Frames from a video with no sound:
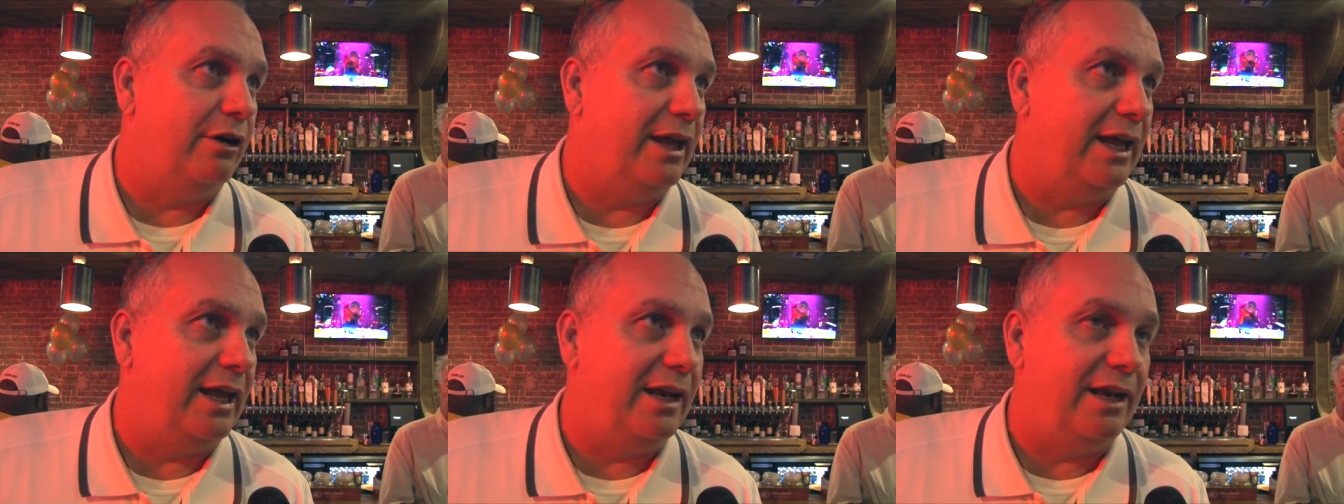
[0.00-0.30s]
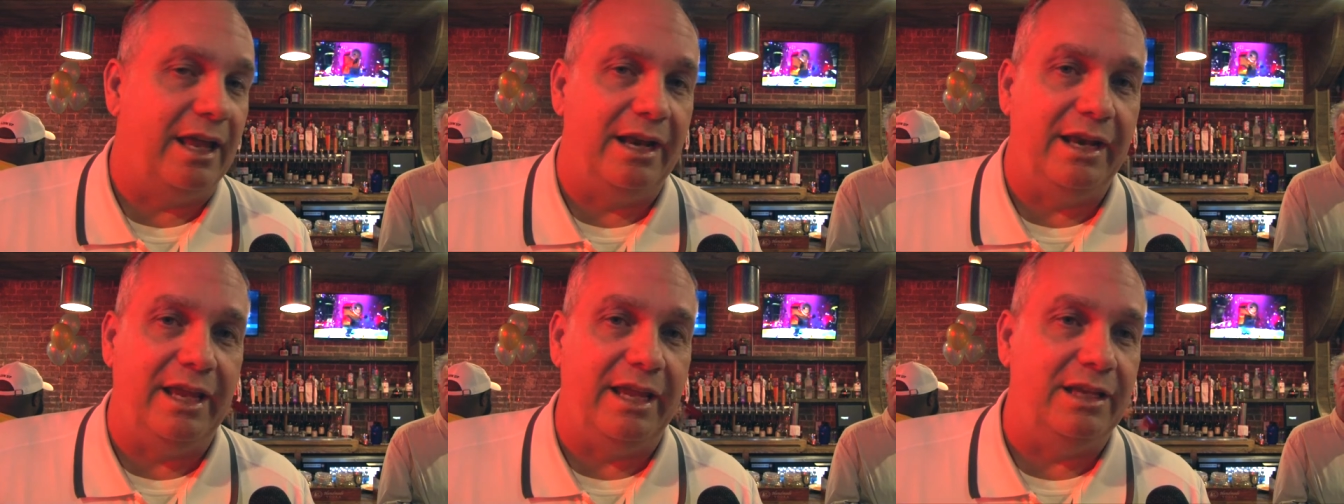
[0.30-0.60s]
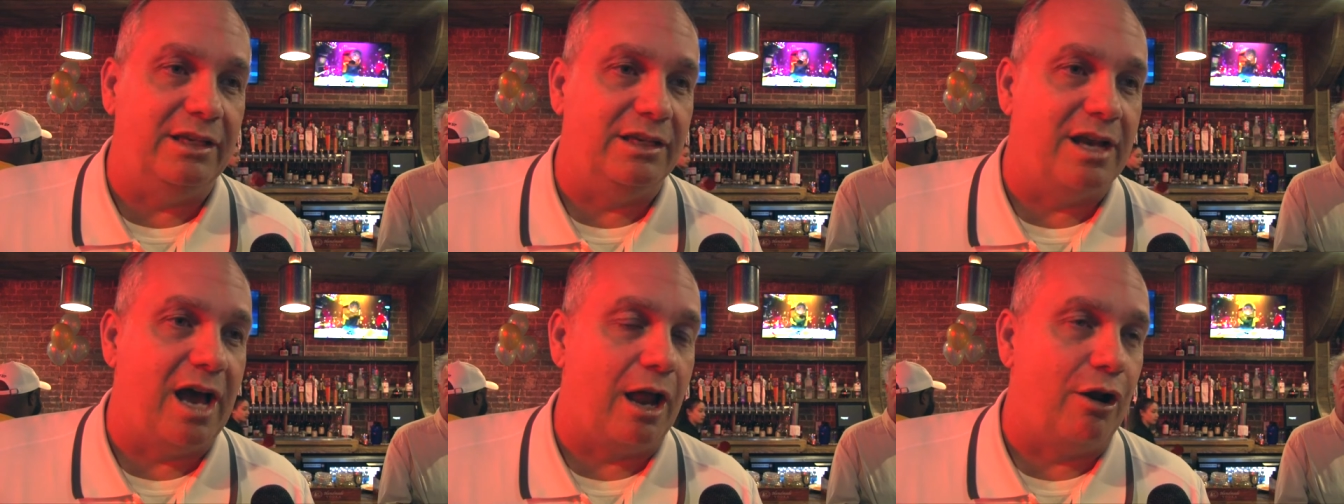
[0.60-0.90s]
And
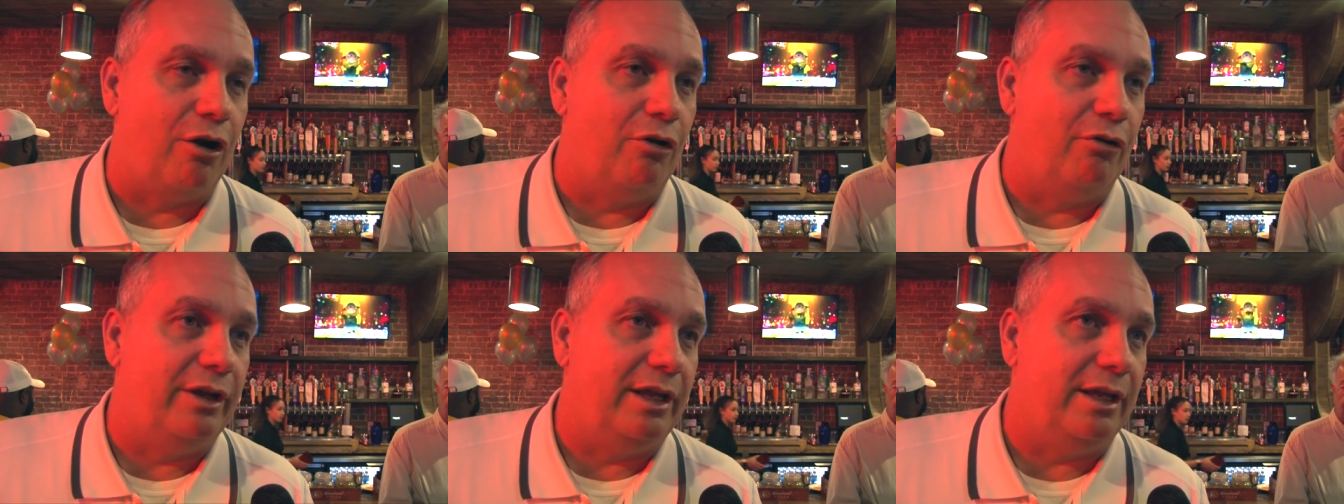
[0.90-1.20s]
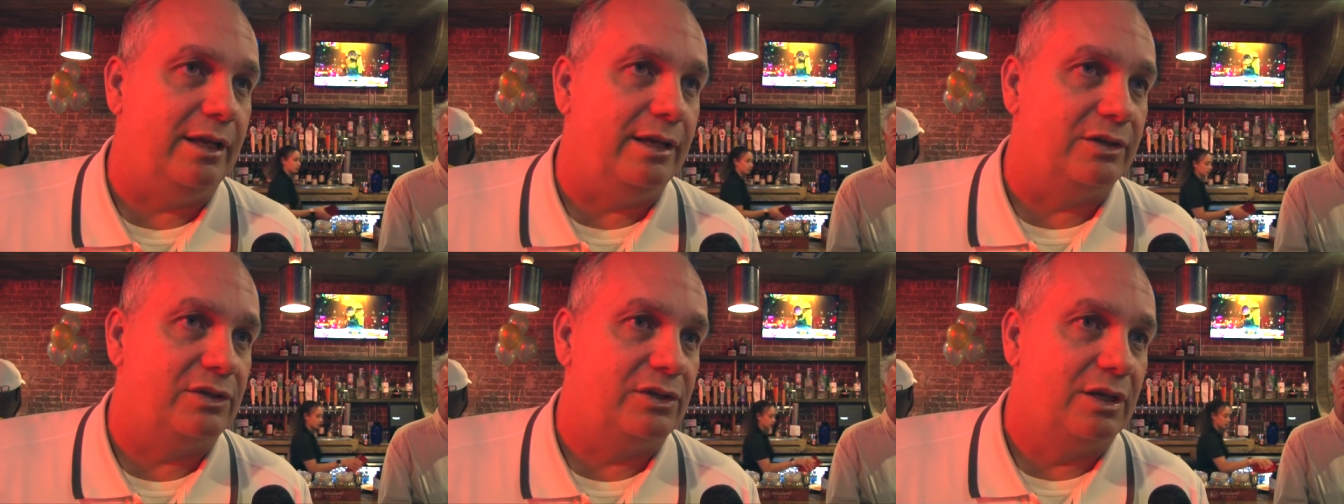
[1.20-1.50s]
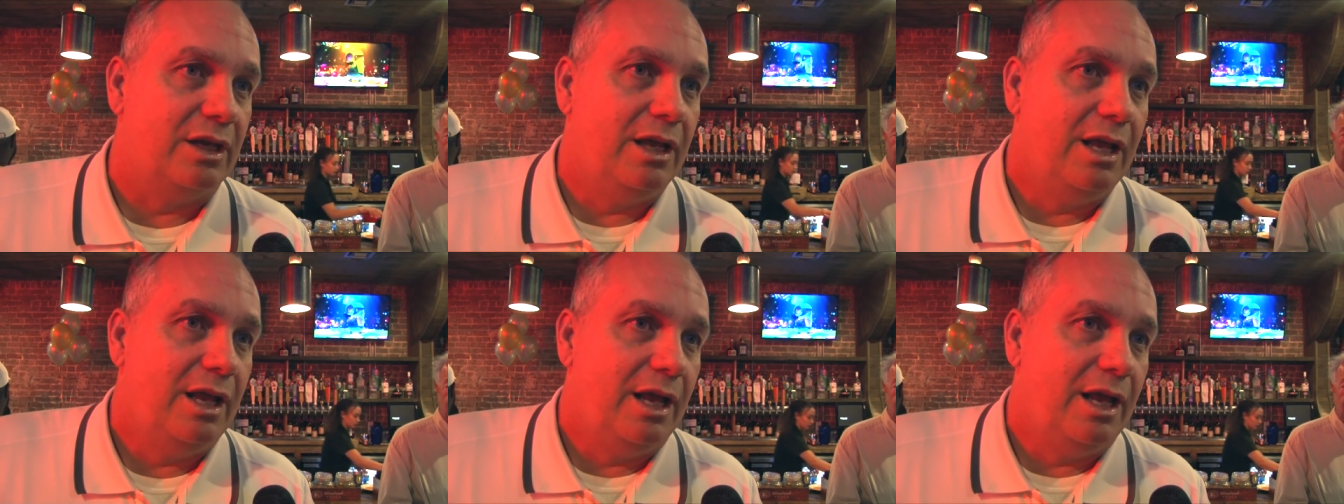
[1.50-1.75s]
he not only is